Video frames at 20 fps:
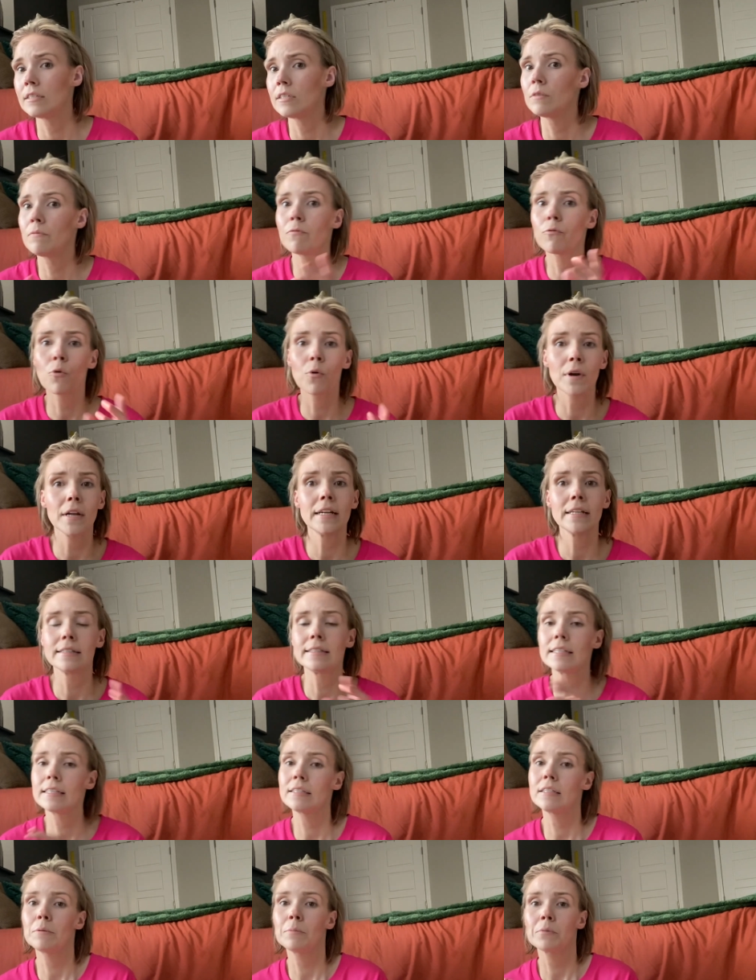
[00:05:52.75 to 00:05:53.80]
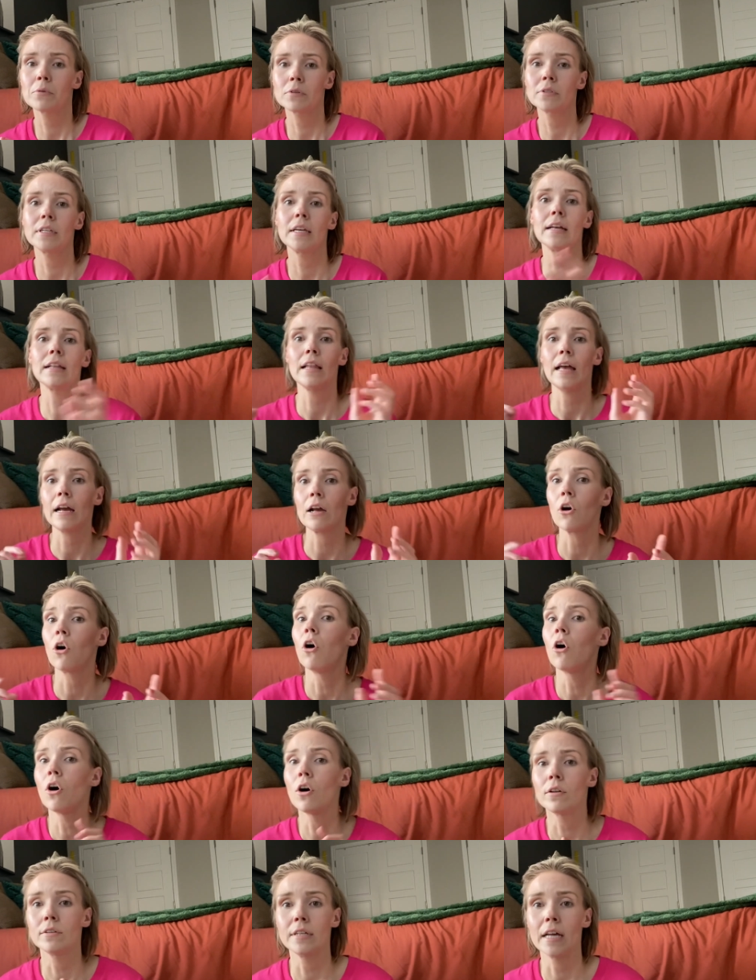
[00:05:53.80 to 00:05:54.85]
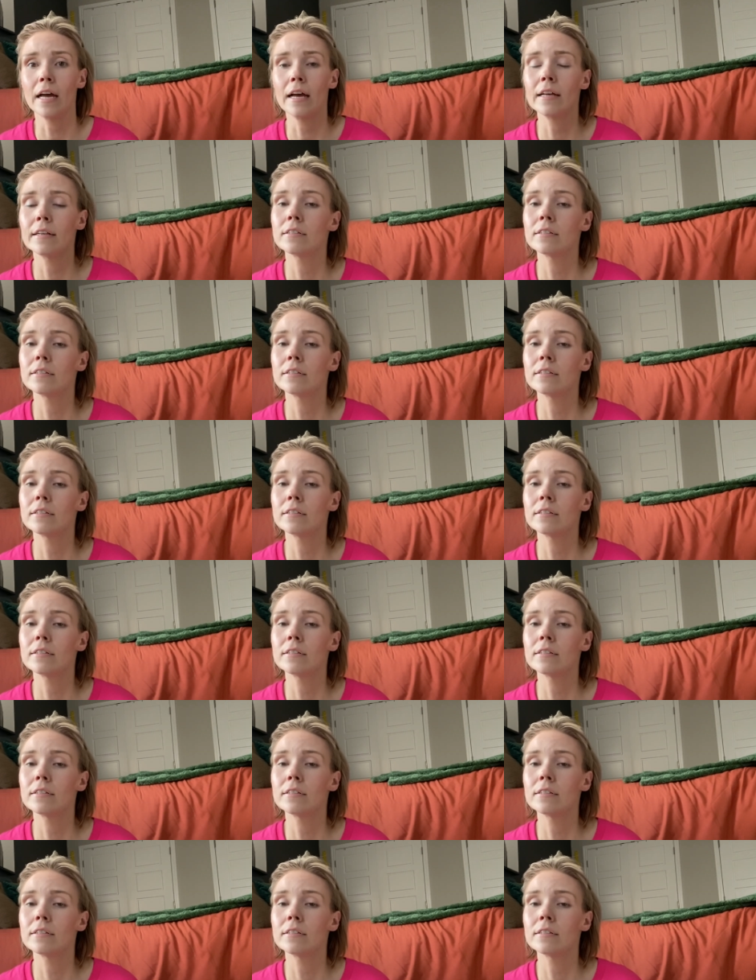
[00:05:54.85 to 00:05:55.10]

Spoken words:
40 to 60%, like all day.